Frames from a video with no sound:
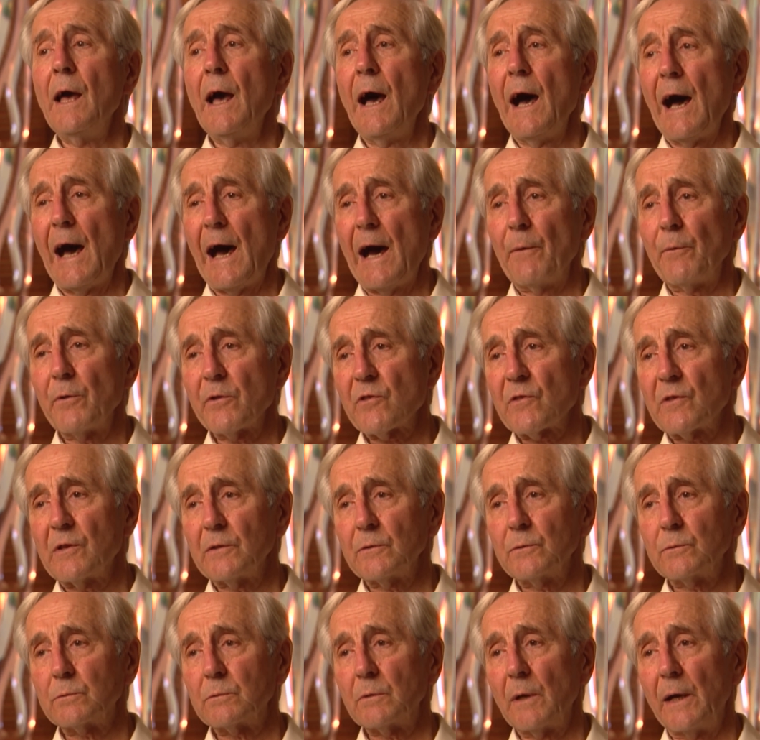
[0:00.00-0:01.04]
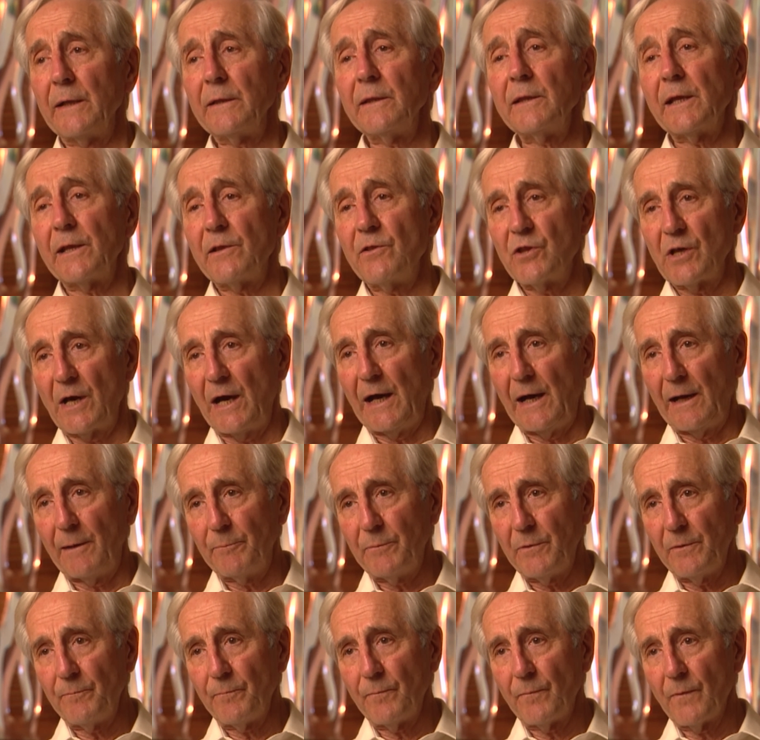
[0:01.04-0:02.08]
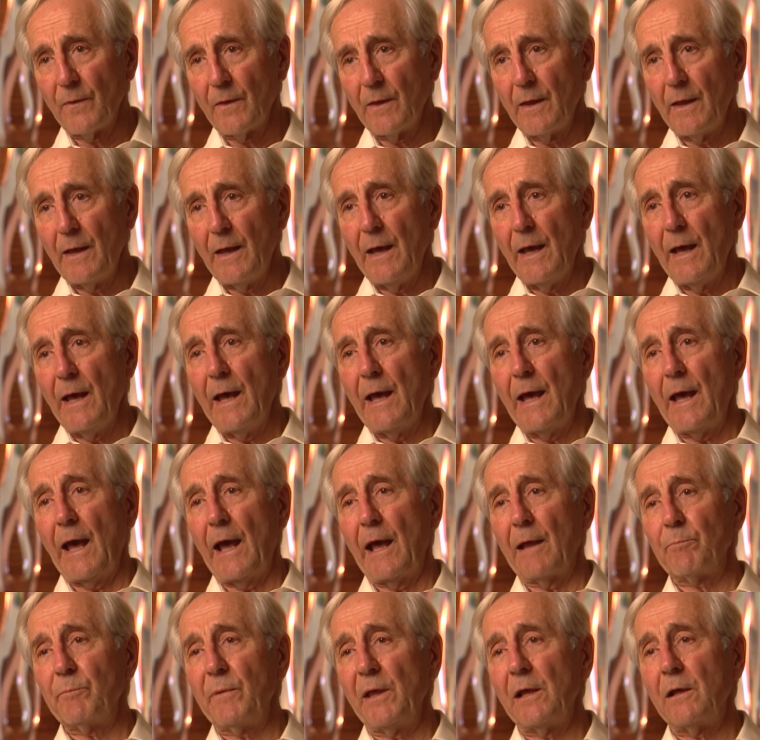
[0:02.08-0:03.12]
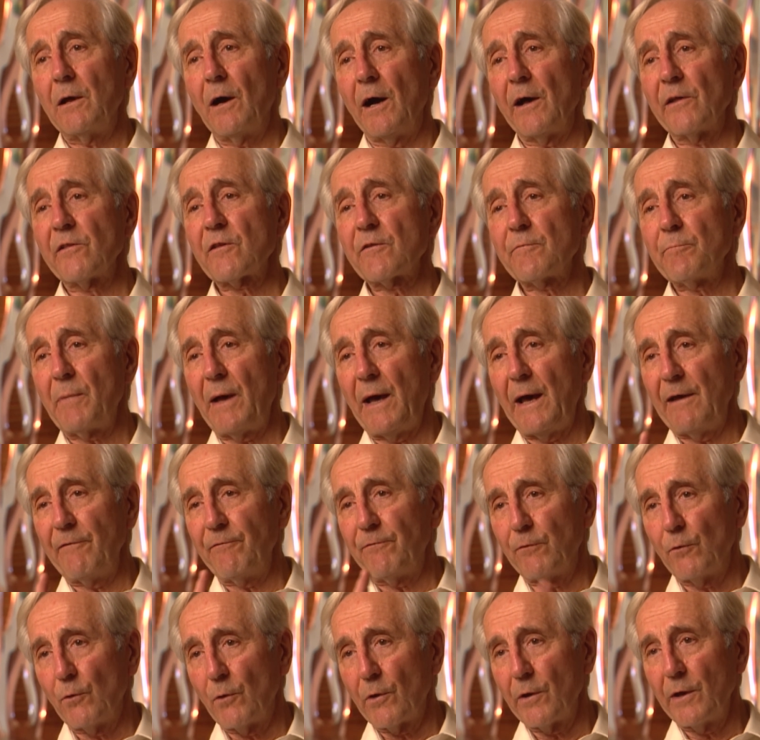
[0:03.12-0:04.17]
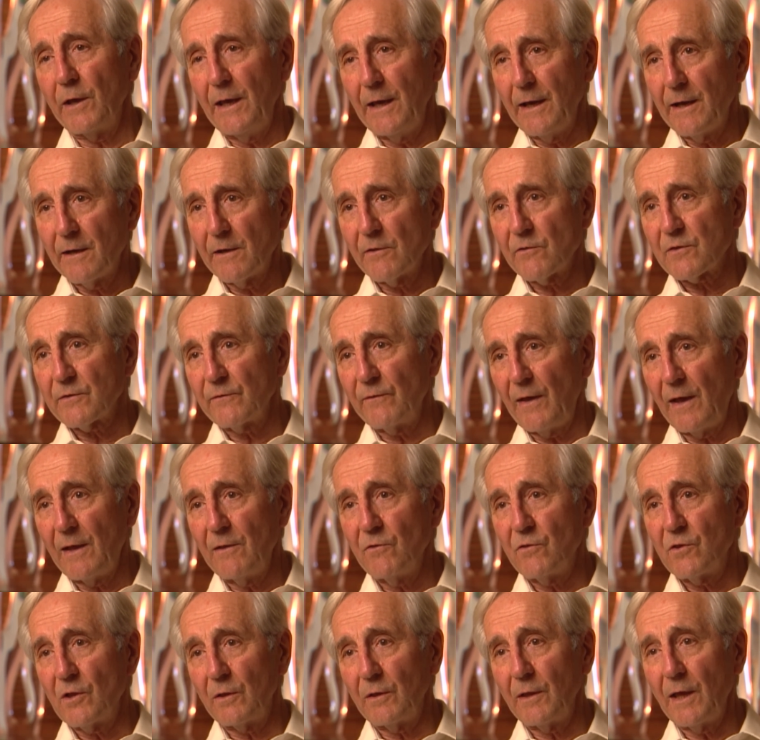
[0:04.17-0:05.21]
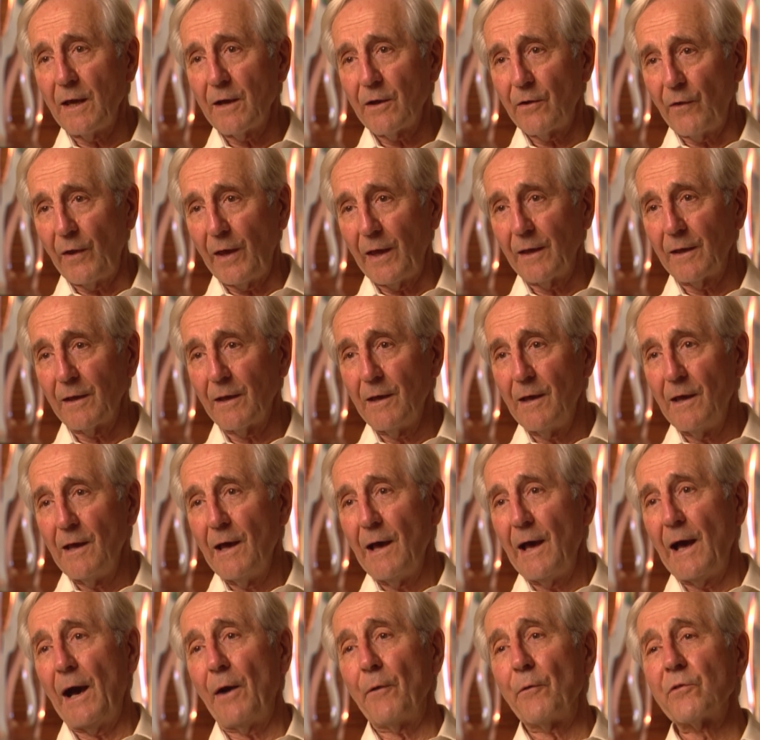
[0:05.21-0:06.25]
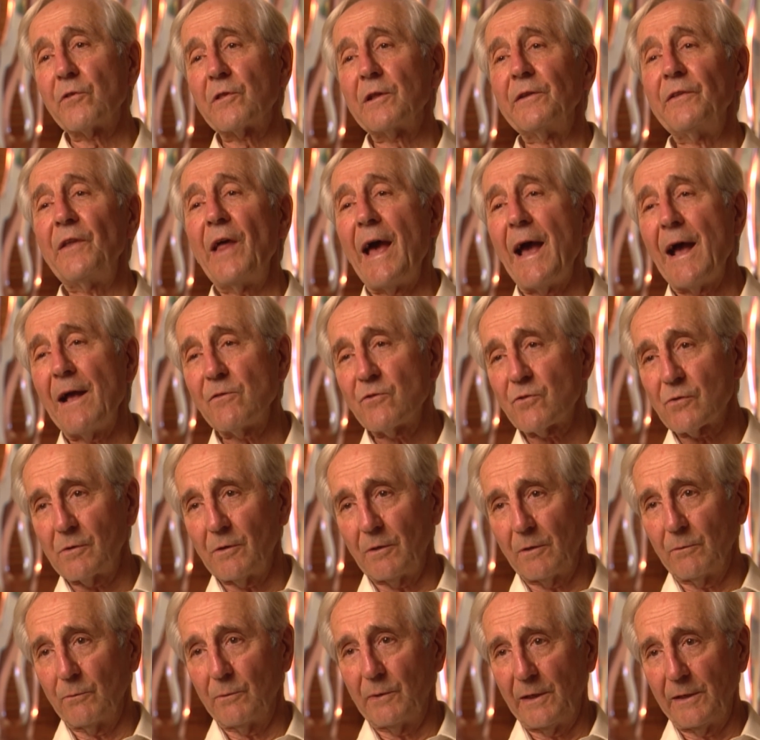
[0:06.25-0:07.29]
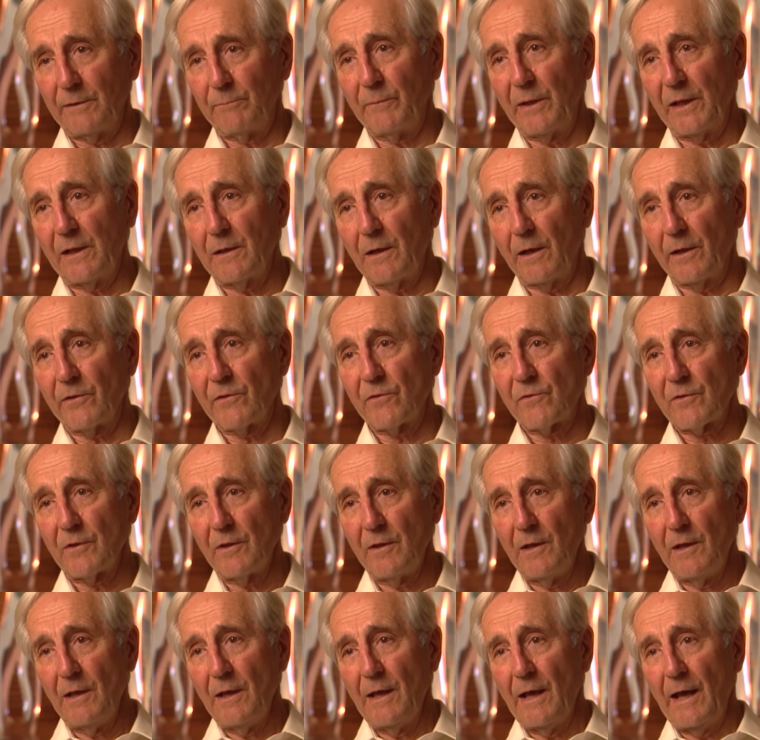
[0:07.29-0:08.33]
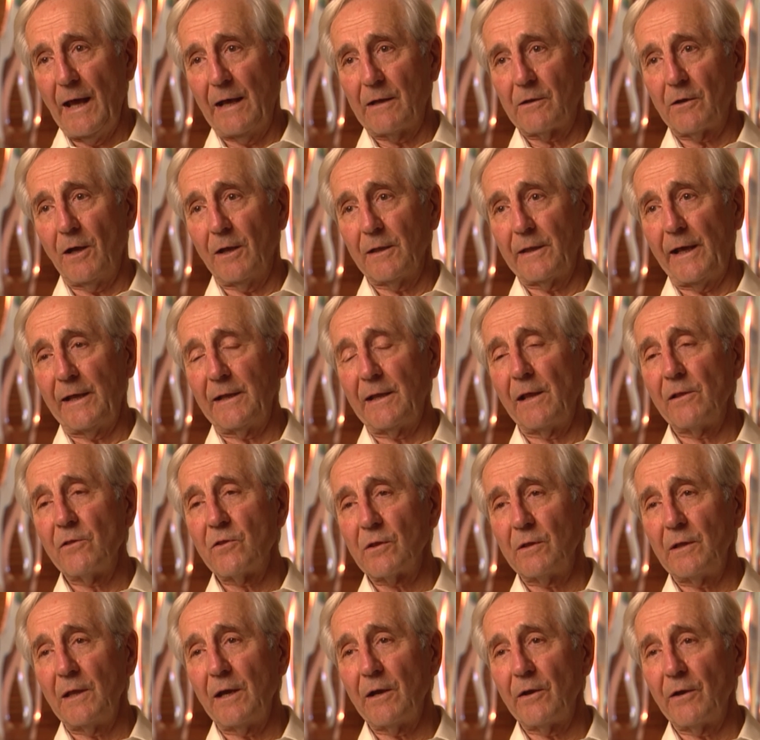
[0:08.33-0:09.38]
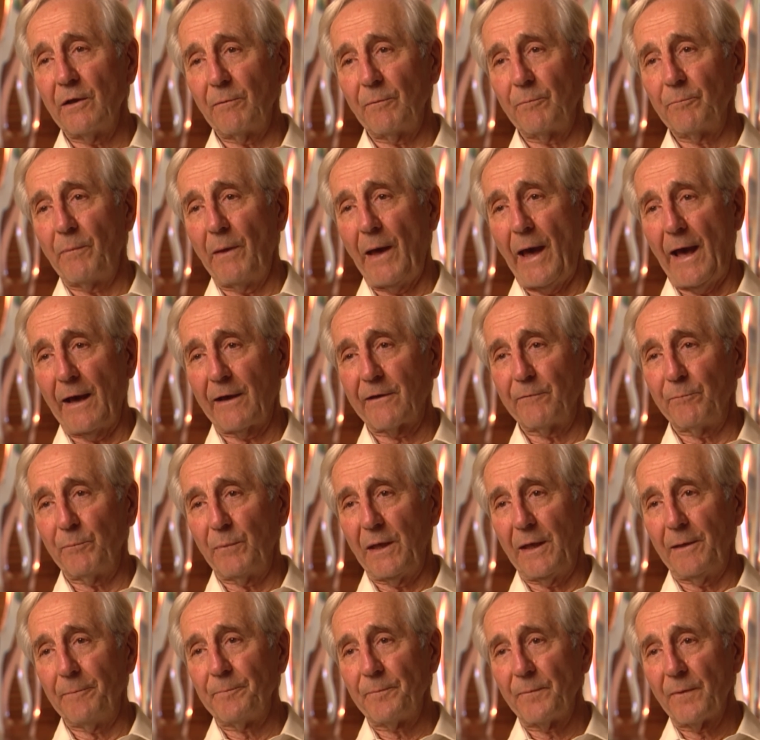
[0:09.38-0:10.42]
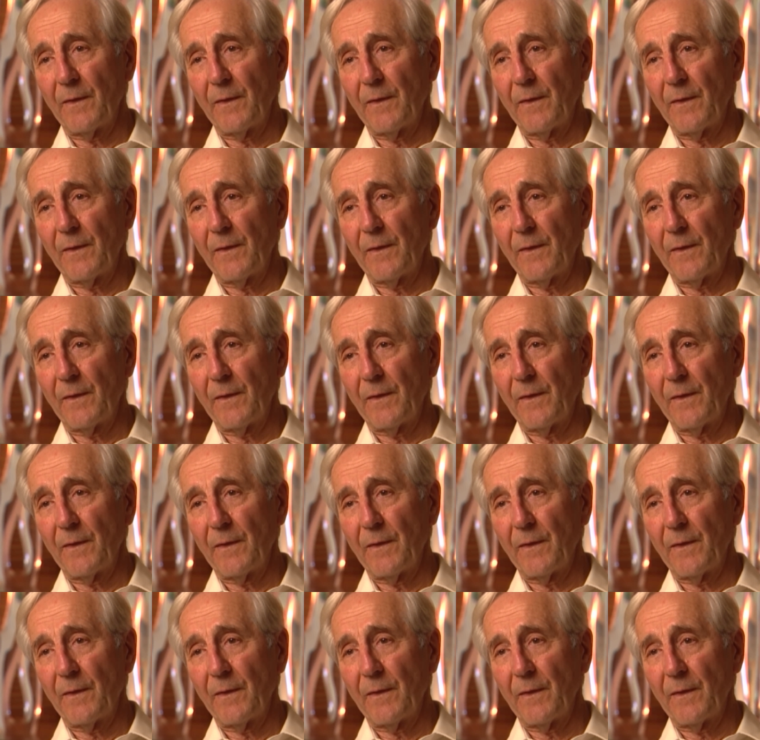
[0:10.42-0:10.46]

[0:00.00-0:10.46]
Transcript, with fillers: I was to run the job, and because of my 4 years of engineering, I was the natural one because I had all that engineering back of me,